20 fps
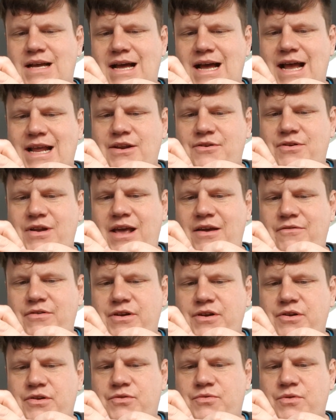I don't have
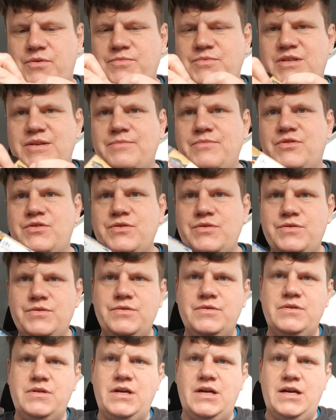an Earthworm Jim
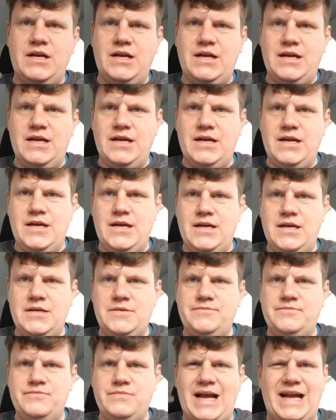2.
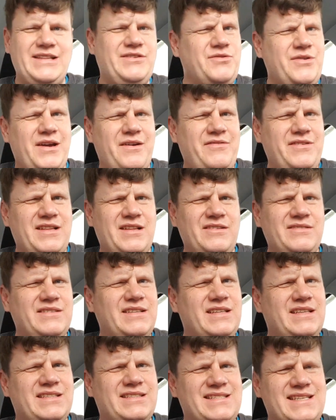I do have it on
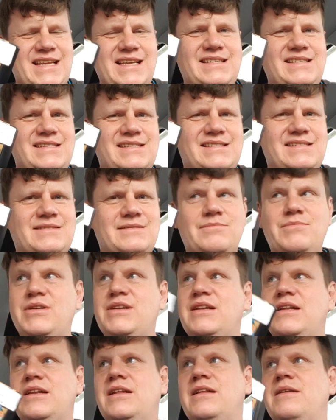the SNES, but
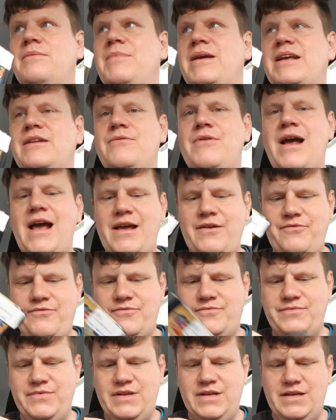not on the Mega Drive.
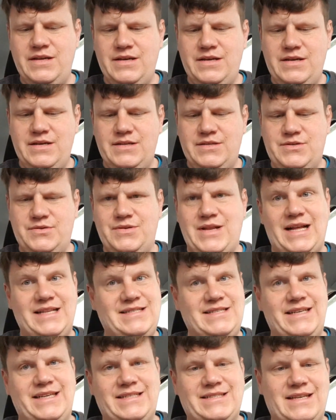So that's
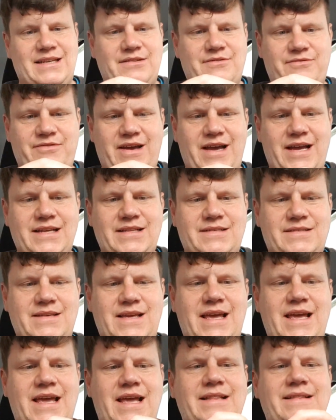an excellent find.
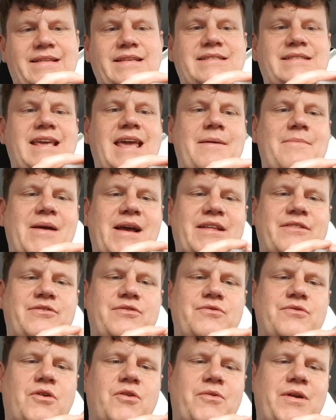And this game I
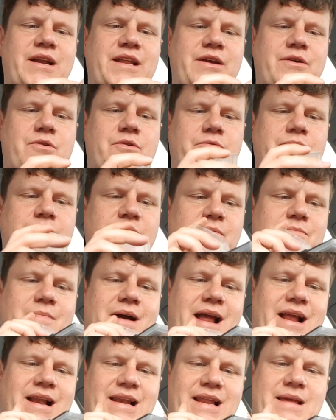do already own, but
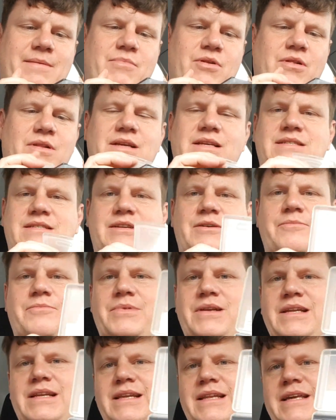my label is
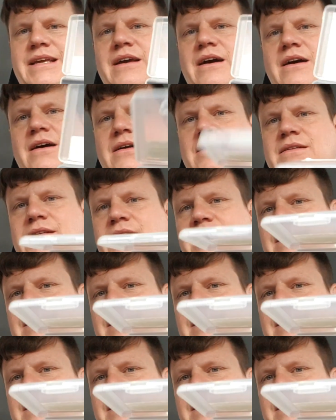completely gone.